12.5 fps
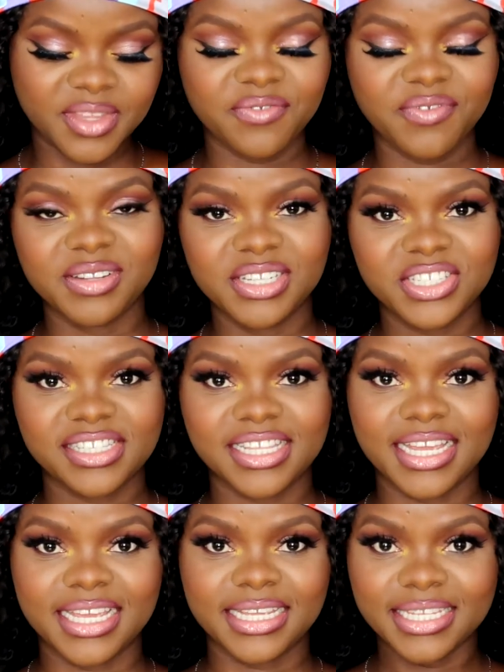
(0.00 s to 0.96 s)
foundations that
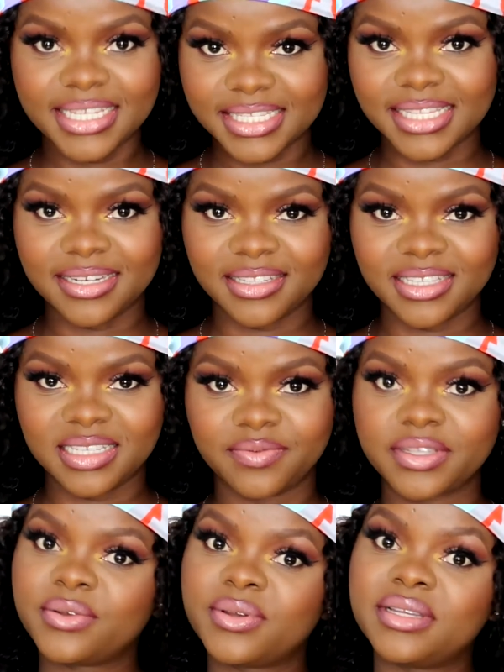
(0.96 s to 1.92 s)
I listed in this
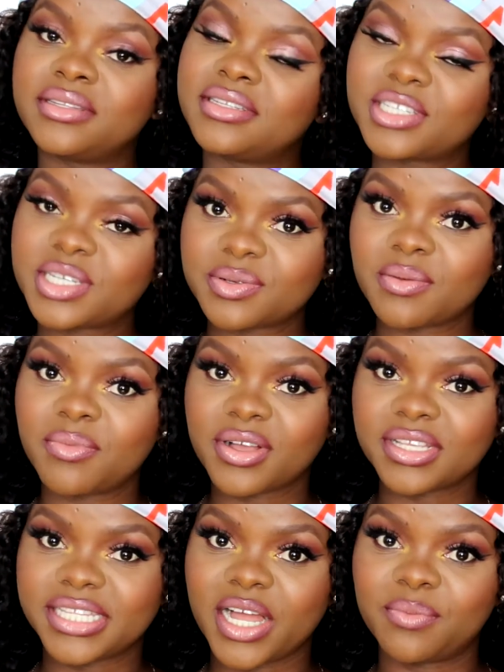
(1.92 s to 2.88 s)
video in the description
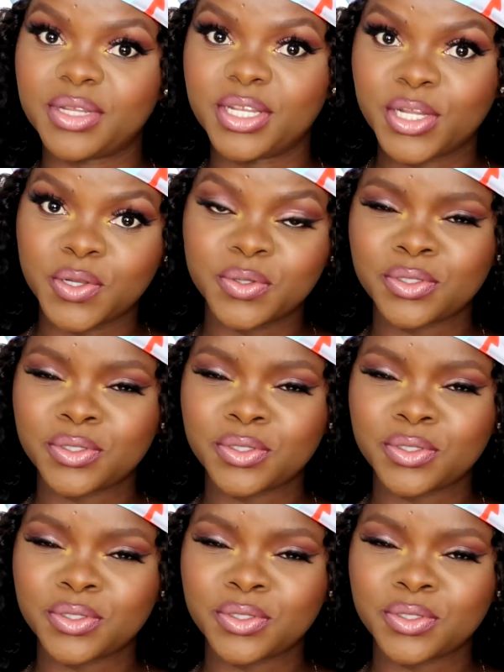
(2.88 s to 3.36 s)
box down below,